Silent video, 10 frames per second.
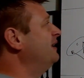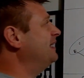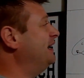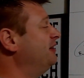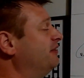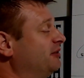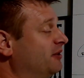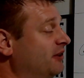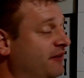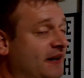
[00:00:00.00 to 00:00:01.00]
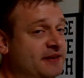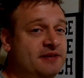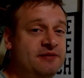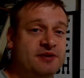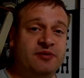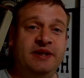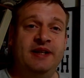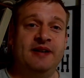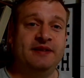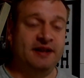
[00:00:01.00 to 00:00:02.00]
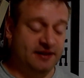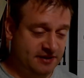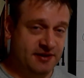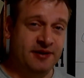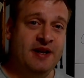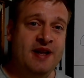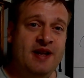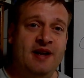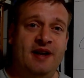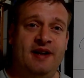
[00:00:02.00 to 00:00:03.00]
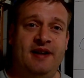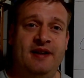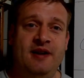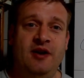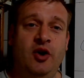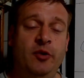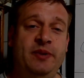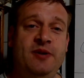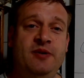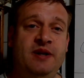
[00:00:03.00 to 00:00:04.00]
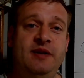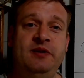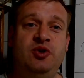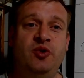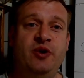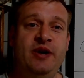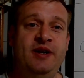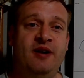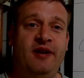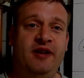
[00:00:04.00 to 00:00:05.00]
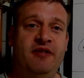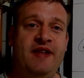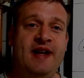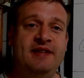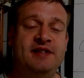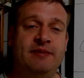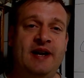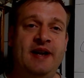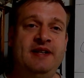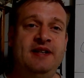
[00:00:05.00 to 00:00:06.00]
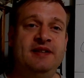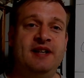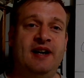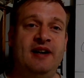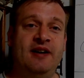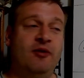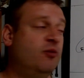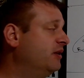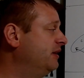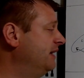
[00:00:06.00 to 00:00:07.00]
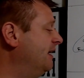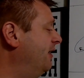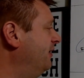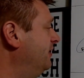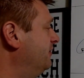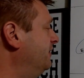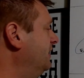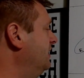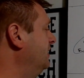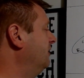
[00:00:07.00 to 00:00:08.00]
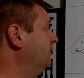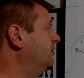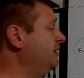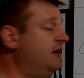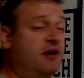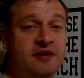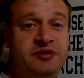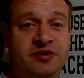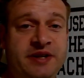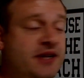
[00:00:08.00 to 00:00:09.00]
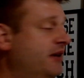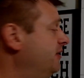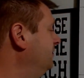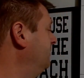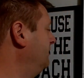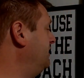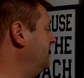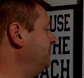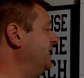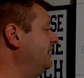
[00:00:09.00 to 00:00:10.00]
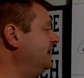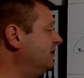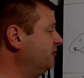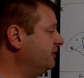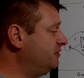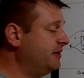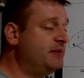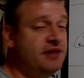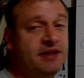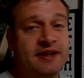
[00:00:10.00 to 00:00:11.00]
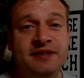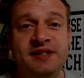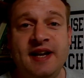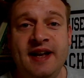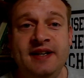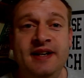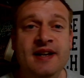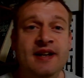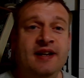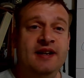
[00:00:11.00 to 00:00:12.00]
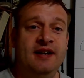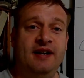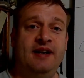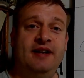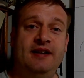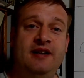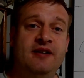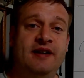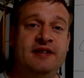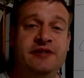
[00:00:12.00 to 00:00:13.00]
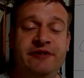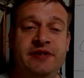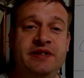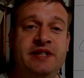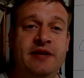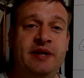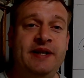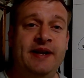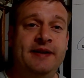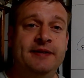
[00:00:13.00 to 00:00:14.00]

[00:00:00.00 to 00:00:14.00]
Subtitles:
kind of a glorified screen out there. So hope you enjoyed all of that. Some ideas working out of what we call trio, nub tight end with trips to the other side here on this 1st and 10 Monday.